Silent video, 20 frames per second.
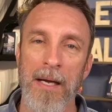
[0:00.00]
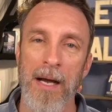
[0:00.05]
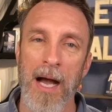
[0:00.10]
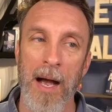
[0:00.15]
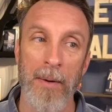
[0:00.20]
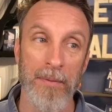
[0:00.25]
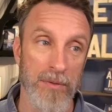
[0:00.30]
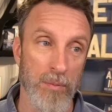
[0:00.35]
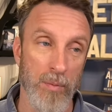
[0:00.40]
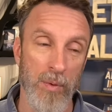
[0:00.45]
I
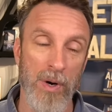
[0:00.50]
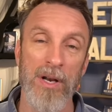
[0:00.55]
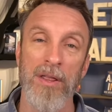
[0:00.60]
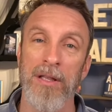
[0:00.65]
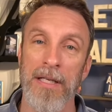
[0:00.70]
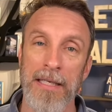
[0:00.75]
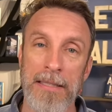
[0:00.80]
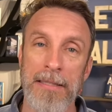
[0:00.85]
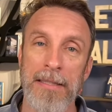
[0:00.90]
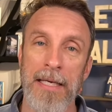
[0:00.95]
was
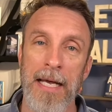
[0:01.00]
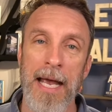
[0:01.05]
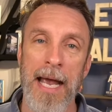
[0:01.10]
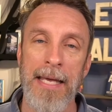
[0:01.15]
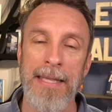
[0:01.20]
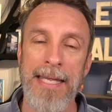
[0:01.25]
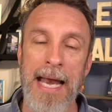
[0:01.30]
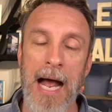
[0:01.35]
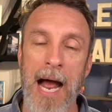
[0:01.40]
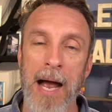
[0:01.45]
worthless
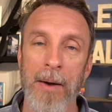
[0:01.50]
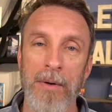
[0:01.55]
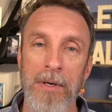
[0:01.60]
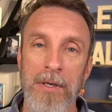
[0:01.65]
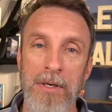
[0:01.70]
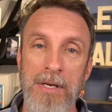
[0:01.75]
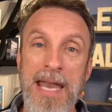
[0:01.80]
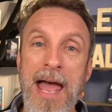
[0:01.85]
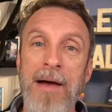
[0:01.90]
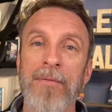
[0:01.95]
and that I would
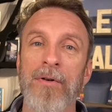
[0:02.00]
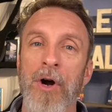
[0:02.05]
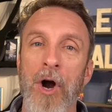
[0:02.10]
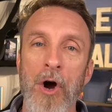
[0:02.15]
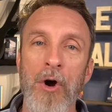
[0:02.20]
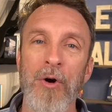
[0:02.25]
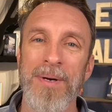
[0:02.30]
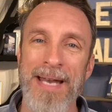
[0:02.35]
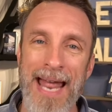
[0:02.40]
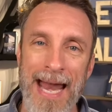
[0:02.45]
never
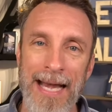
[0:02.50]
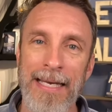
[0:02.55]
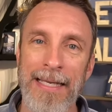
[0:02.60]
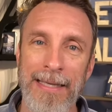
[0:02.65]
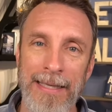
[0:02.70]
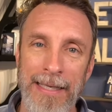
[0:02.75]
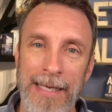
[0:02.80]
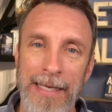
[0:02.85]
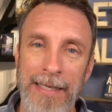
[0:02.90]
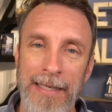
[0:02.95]
own
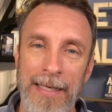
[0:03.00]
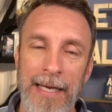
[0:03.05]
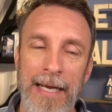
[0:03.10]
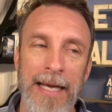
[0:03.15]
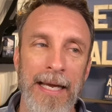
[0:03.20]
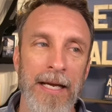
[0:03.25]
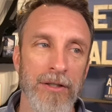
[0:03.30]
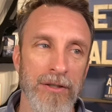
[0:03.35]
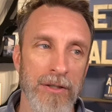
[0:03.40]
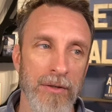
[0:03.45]
anything.
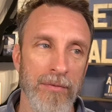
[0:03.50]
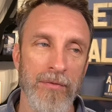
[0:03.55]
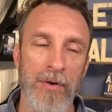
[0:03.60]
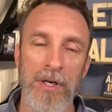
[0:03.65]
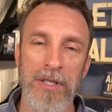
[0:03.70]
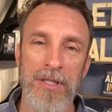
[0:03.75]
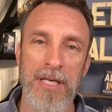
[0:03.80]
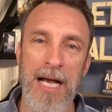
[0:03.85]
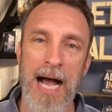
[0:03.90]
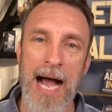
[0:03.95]
Here's the
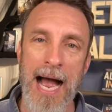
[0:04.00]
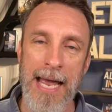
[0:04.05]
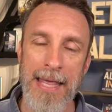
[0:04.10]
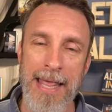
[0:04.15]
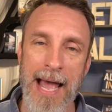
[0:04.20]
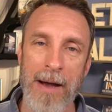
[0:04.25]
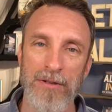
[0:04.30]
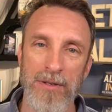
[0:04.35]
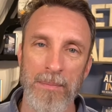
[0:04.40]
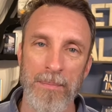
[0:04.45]
first guy
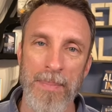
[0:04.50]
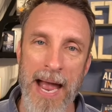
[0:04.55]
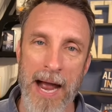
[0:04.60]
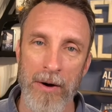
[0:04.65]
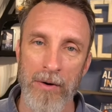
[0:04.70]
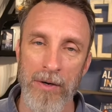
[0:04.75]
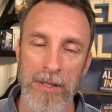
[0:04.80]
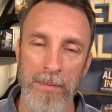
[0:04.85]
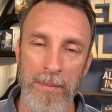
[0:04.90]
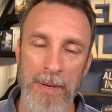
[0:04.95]
that was
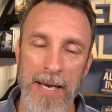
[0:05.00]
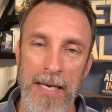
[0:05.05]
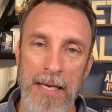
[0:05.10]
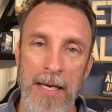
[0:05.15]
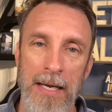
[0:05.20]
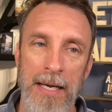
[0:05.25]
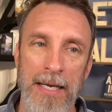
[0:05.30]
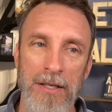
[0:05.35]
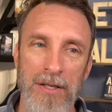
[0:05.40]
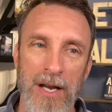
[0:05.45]
empowering me
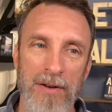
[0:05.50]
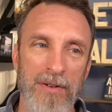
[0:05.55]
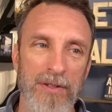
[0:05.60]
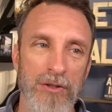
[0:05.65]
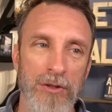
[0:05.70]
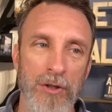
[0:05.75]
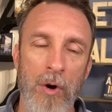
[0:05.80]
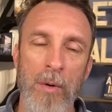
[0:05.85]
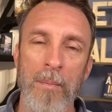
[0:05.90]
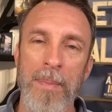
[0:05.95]
because I feel
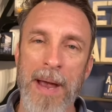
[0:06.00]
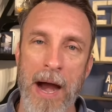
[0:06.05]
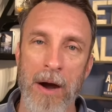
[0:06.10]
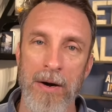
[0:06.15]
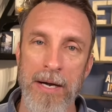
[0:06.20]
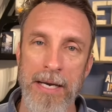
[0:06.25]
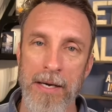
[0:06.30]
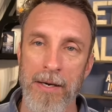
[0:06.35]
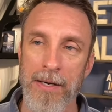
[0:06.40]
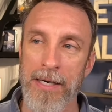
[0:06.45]
so
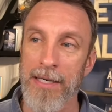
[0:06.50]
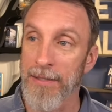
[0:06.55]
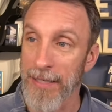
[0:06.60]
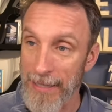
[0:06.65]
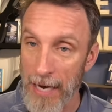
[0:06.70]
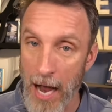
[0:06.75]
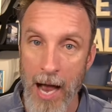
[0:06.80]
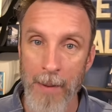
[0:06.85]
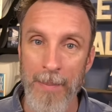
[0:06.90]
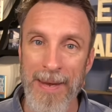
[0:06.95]
empowered here. He's like,
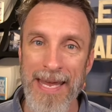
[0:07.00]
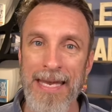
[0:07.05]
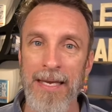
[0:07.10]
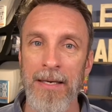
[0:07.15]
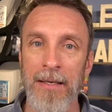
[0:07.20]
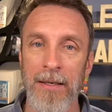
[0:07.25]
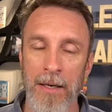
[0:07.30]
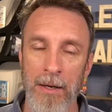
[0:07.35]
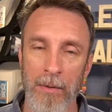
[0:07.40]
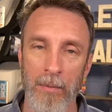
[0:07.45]
I'm
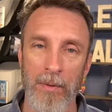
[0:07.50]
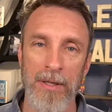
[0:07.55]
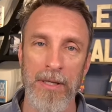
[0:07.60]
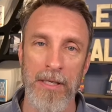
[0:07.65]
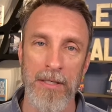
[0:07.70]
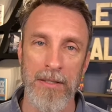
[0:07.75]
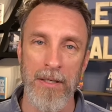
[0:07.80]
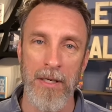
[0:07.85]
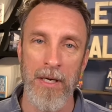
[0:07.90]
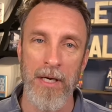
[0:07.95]
in with
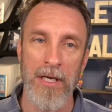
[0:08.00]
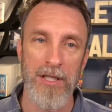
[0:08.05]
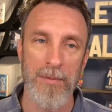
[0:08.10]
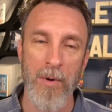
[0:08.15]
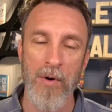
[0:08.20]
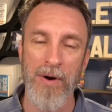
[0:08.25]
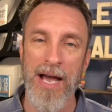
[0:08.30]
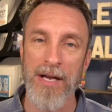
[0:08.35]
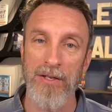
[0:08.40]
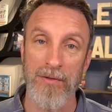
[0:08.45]
this
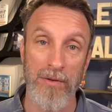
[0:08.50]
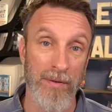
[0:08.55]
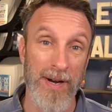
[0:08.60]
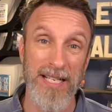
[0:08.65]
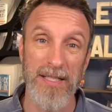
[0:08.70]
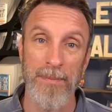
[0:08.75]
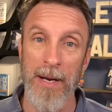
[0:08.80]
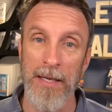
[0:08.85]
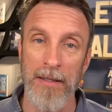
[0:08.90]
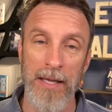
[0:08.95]
smokehouse for the
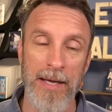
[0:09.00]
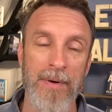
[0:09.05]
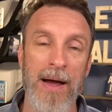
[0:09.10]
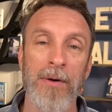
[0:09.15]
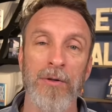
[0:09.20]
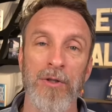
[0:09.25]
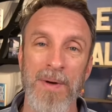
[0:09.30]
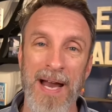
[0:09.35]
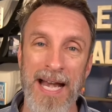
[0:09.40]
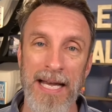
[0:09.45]
rest of my life. I'll
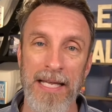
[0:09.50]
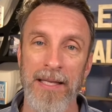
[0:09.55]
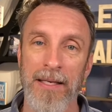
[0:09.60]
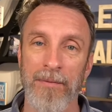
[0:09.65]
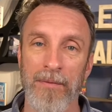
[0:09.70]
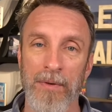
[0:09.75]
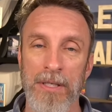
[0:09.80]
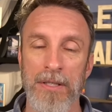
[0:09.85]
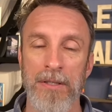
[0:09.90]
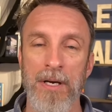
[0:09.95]
do anything
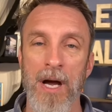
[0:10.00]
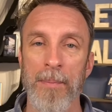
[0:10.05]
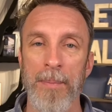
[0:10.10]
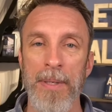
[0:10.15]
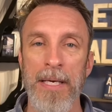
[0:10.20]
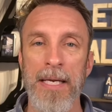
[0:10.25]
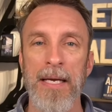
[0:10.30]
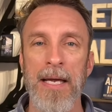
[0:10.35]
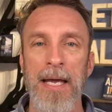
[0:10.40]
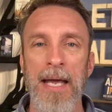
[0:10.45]
for this
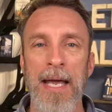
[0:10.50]
company.